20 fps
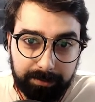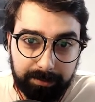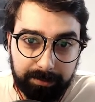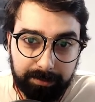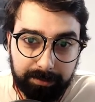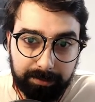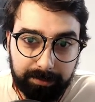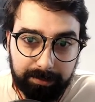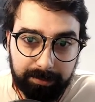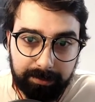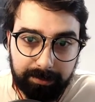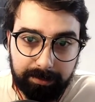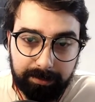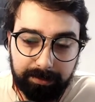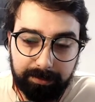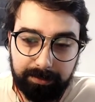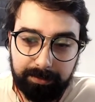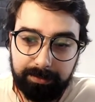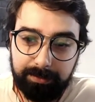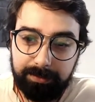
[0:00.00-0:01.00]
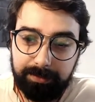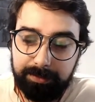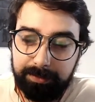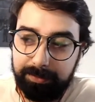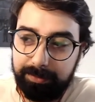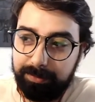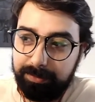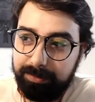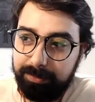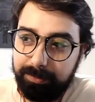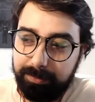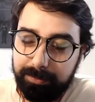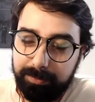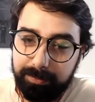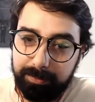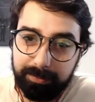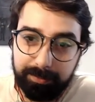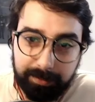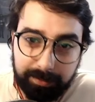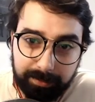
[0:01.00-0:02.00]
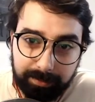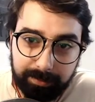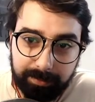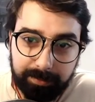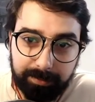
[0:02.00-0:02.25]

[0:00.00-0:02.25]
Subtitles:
Nothing is said.